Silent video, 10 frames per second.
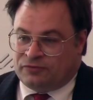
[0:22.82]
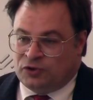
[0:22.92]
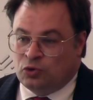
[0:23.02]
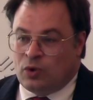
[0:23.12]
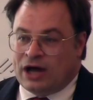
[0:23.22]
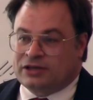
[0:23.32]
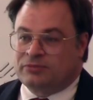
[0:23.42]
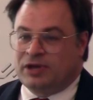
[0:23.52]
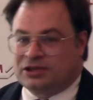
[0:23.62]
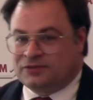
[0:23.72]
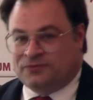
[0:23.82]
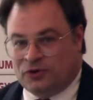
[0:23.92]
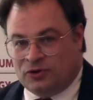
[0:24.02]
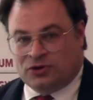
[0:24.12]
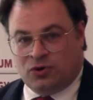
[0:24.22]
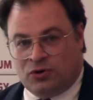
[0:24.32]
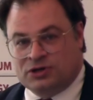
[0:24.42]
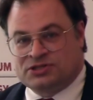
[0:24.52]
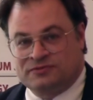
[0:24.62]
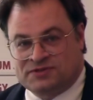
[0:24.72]
But if you want to make the full
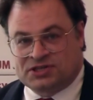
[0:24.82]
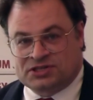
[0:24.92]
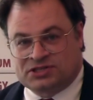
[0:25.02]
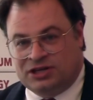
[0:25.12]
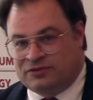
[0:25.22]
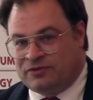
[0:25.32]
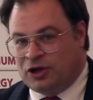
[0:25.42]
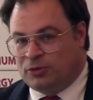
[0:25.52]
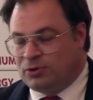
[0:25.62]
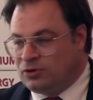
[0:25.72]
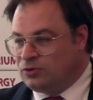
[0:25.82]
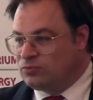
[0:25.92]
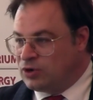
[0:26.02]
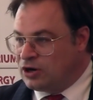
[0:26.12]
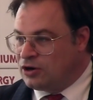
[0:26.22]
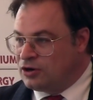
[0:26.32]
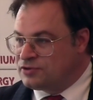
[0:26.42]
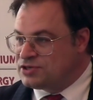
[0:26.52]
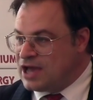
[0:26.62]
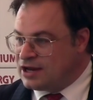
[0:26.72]
course of 16 available rare
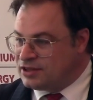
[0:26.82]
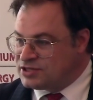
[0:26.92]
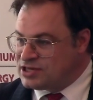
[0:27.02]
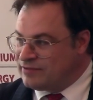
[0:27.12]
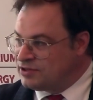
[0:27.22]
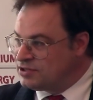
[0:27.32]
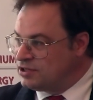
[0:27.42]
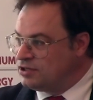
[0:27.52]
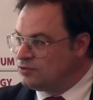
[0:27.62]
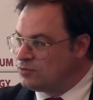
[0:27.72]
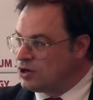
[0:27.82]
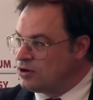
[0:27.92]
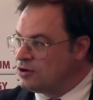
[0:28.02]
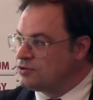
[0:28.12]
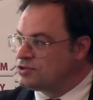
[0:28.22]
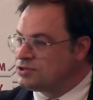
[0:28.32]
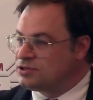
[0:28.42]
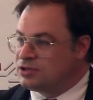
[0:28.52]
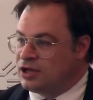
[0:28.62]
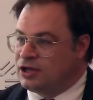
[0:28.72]
earths out of the 17 rare
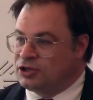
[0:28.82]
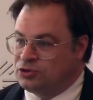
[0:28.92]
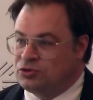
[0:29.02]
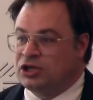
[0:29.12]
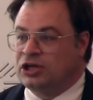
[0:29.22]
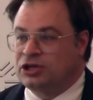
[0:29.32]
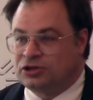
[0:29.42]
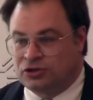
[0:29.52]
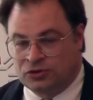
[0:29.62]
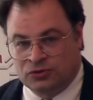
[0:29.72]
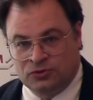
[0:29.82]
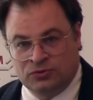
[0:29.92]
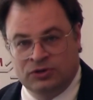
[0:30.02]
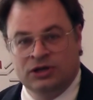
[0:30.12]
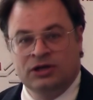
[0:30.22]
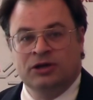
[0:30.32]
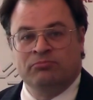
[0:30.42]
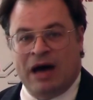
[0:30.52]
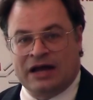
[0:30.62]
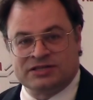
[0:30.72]
earths, you need to do
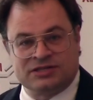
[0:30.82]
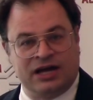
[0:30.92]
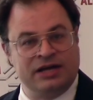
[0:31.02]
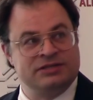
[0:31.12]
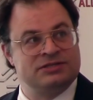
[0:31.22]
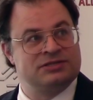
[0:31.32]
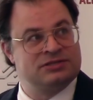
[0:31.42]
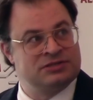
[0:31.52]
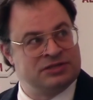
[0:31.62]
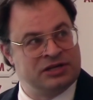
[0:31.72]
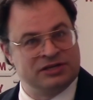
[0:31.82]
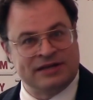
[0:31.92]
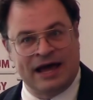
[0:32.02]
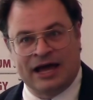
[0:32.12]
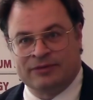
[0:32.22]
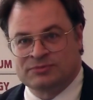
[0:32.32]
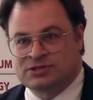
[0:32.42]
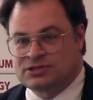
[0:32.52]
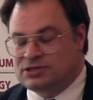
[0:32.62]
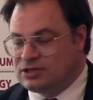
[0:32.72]
monazites,
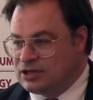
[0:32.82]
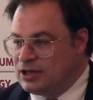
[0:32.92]
xenotimes,